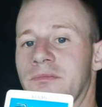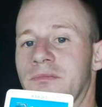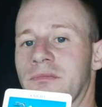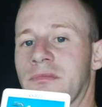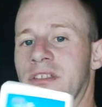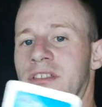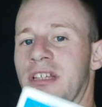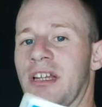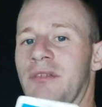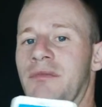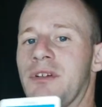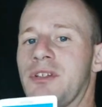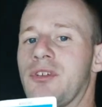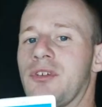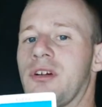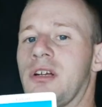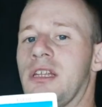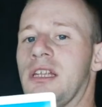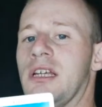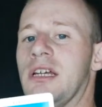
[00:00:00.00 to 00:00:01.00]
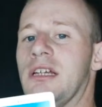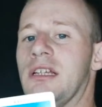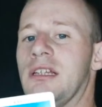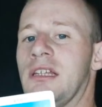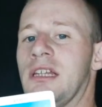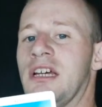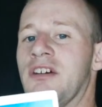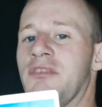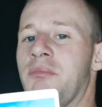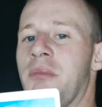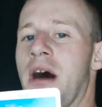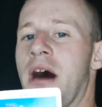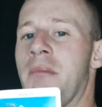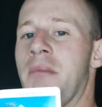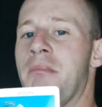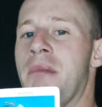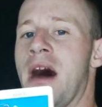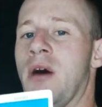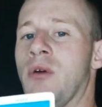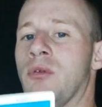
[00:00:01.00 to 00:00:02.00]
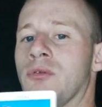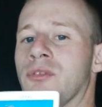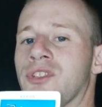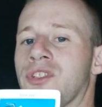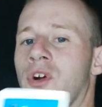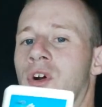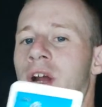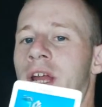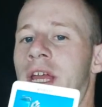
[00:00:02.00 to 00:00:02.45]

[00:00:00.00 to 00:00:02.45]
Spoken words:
This individual could live by mountains or